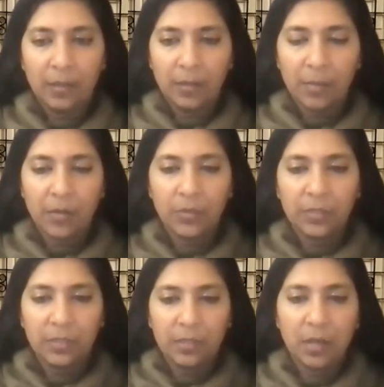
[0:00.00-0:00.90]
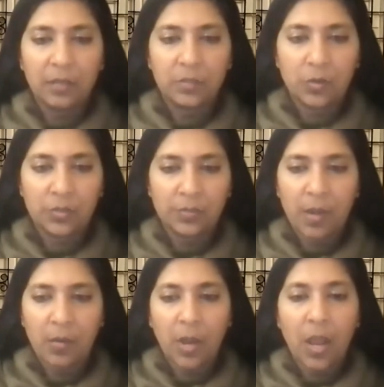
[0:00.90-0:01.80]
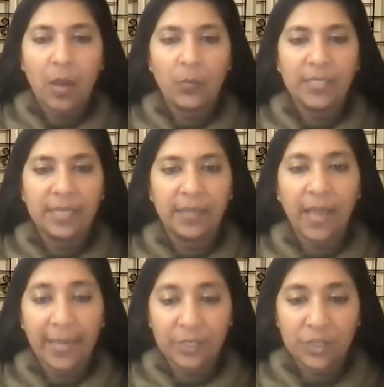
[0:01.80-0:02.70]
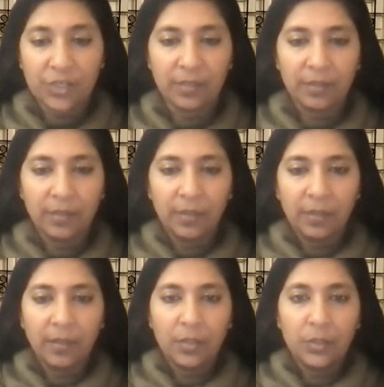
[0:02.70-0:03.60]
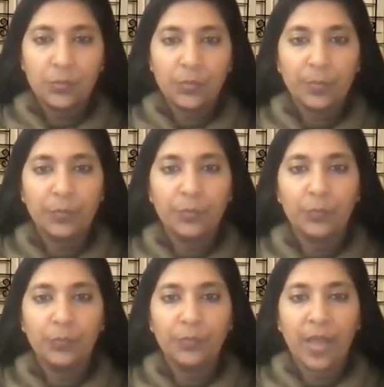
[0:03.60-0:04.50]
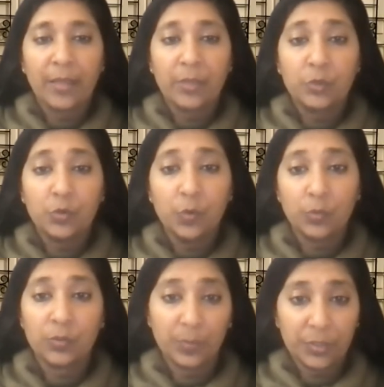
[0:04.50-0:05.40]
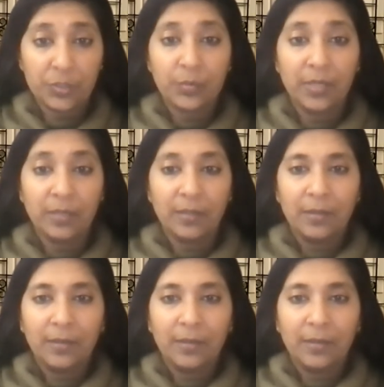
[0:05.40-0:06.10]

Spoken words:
The Bhagavad Gita talks about how we take action to improve and to grow spiritually.